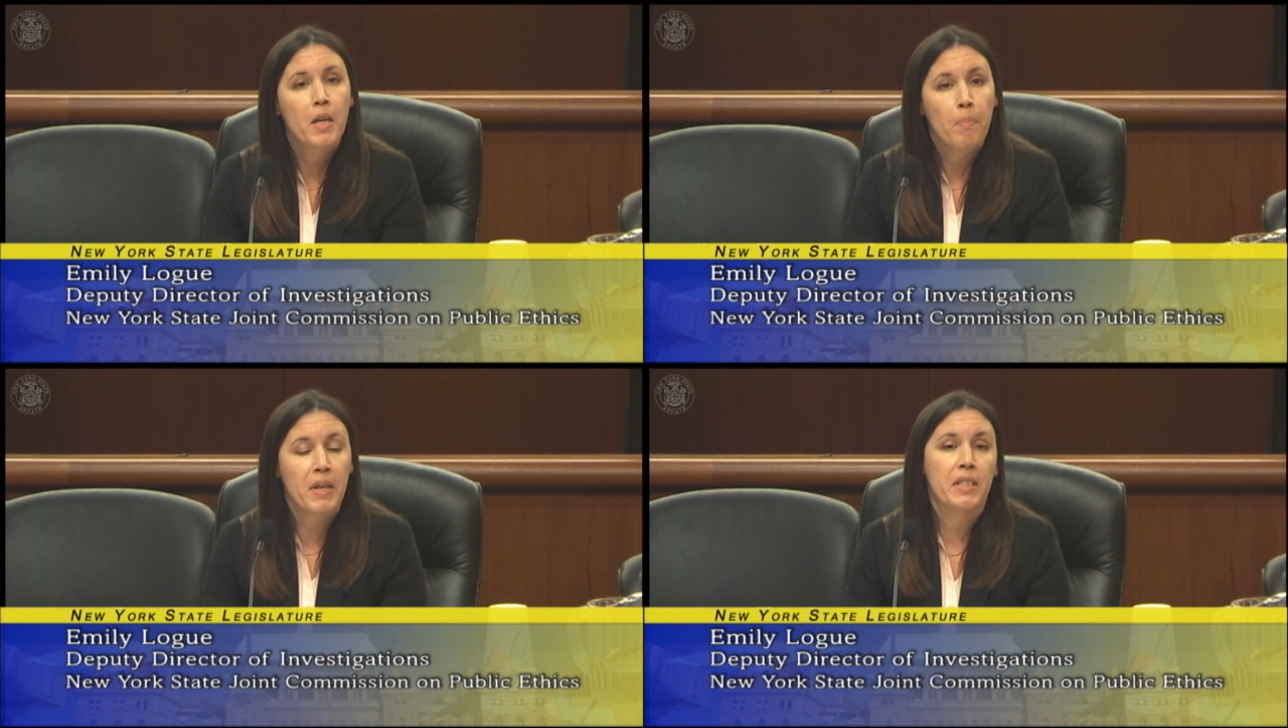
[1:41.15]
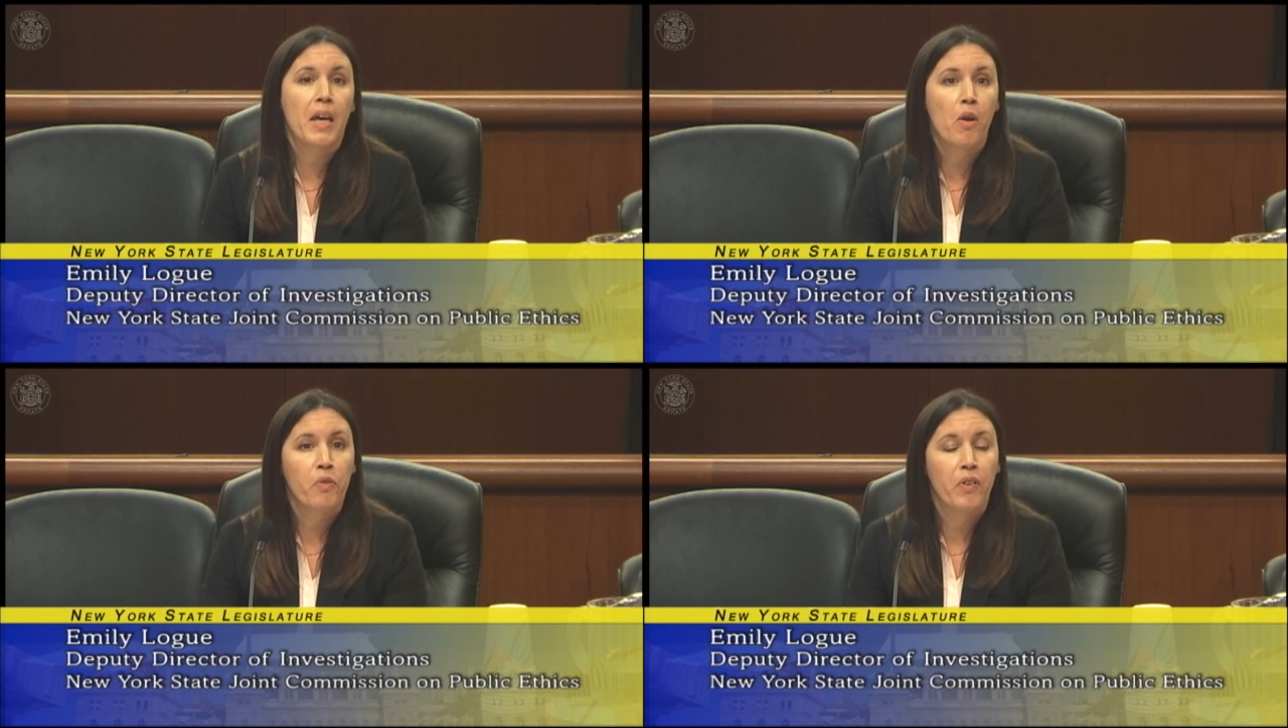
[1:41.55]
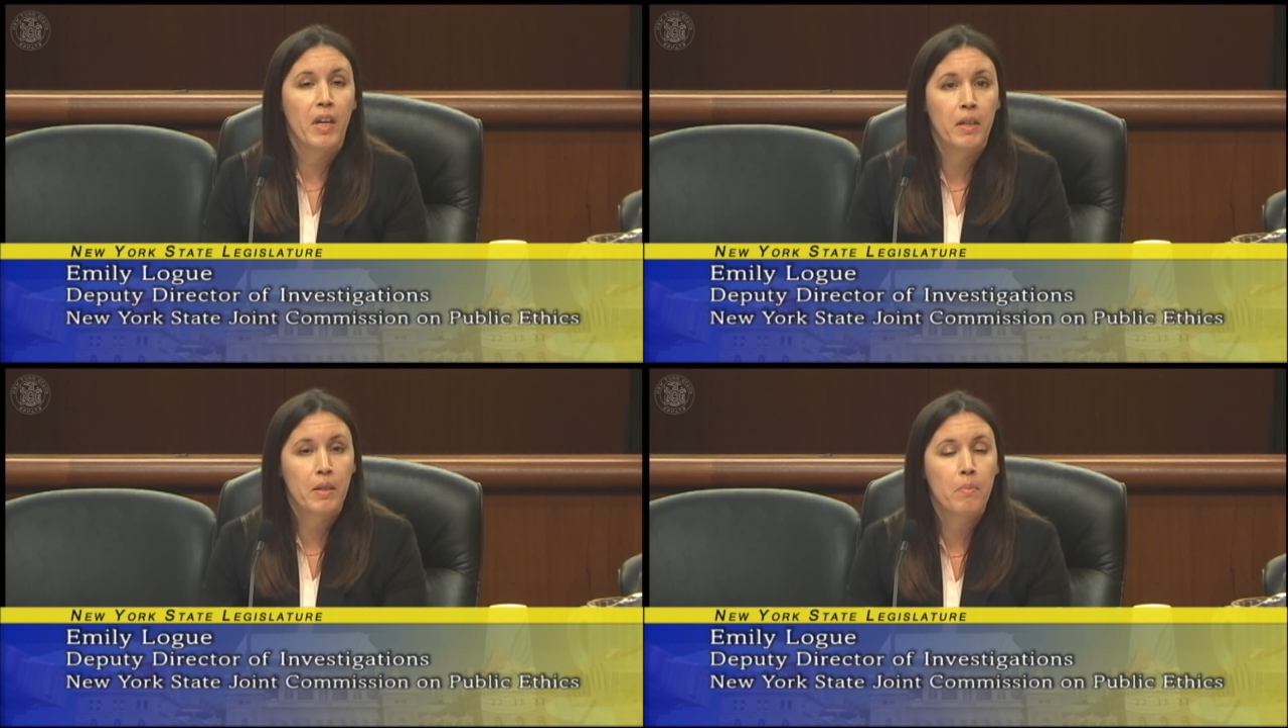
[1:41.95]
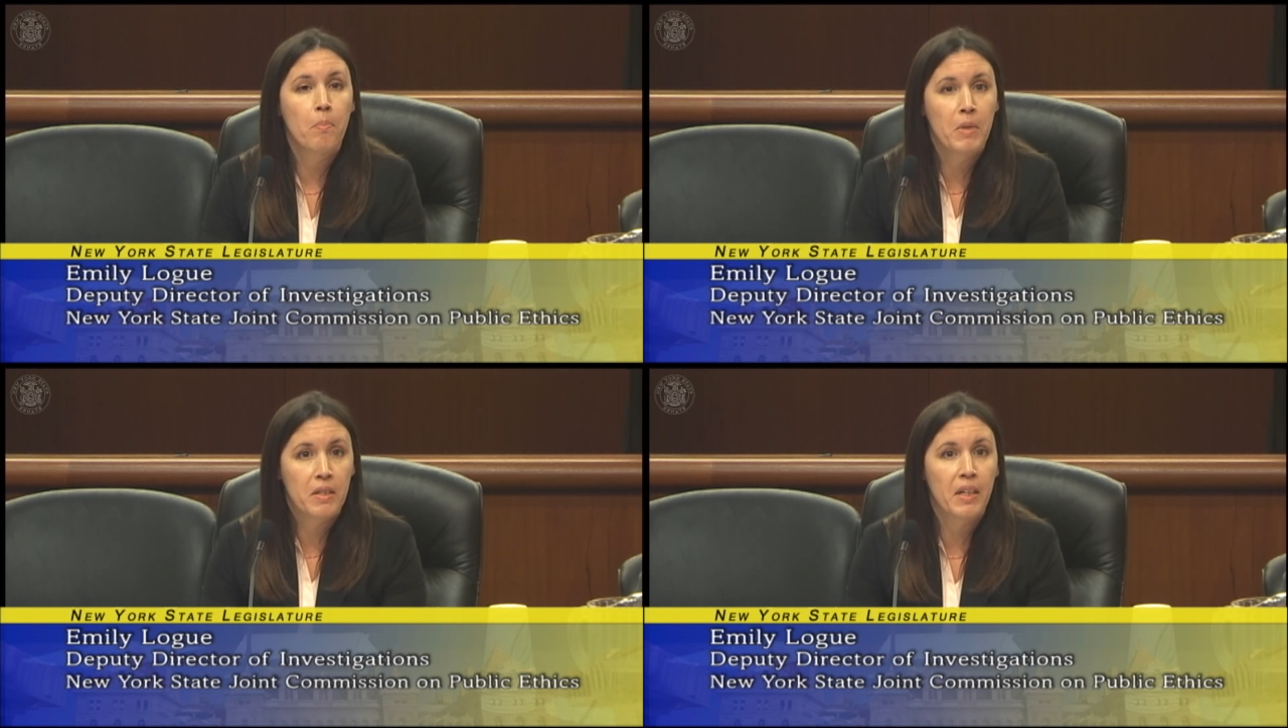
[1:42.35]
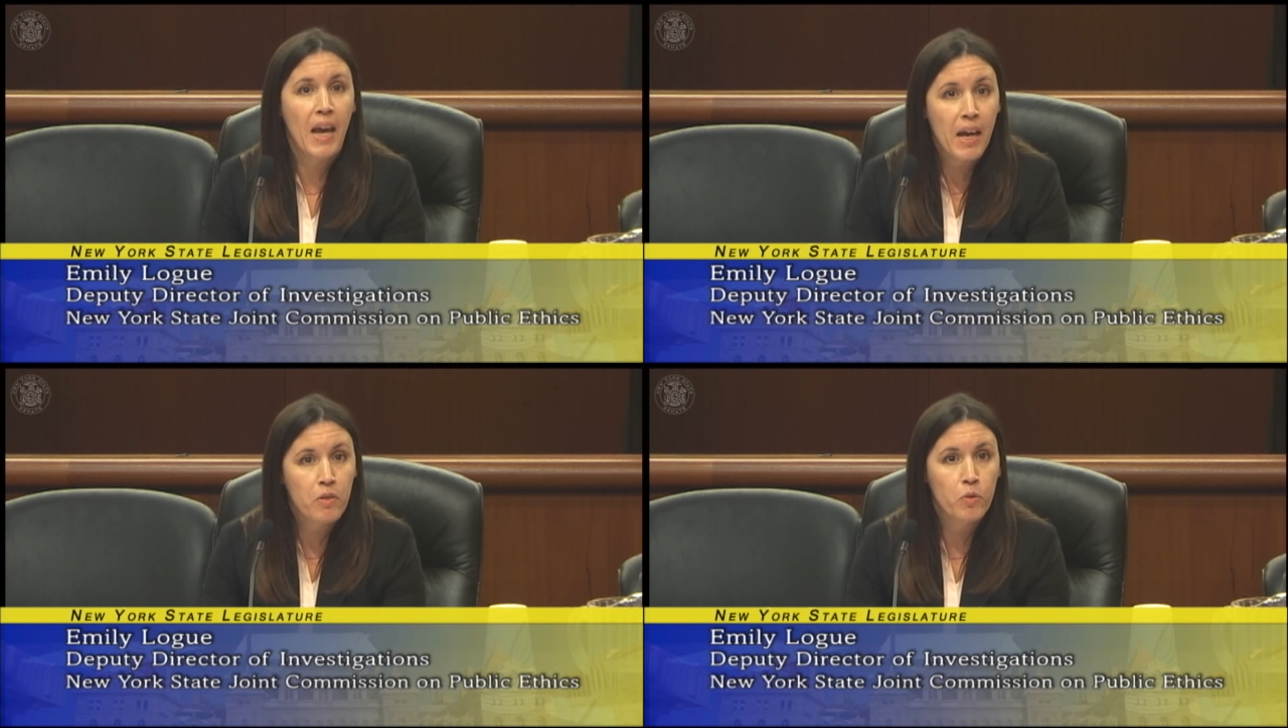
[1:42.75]
myself and Ms.
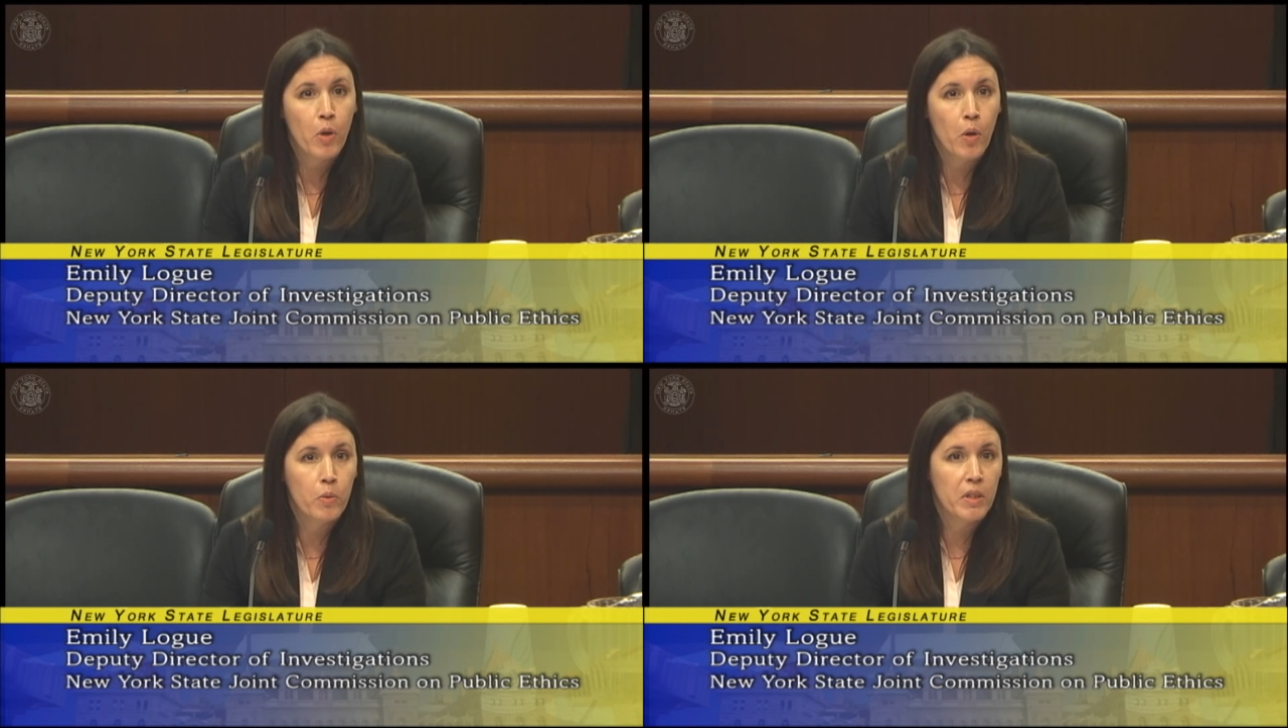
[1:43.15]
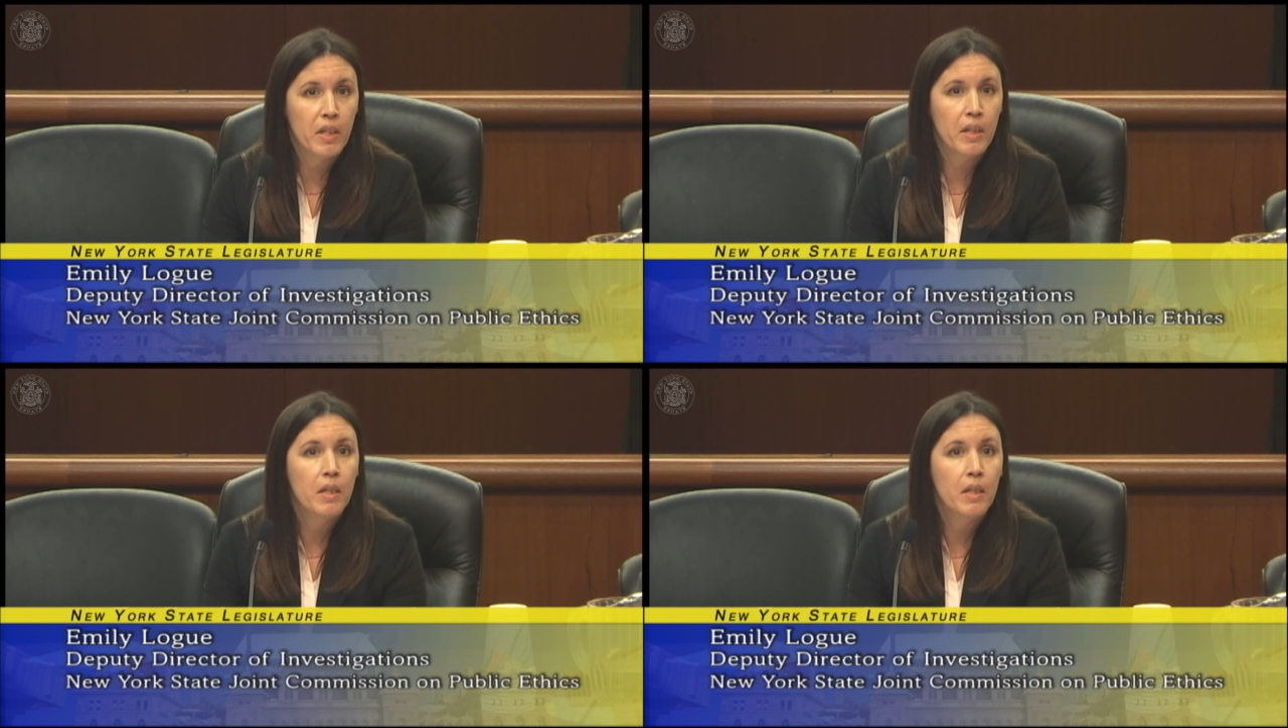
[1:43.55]
DeCastro to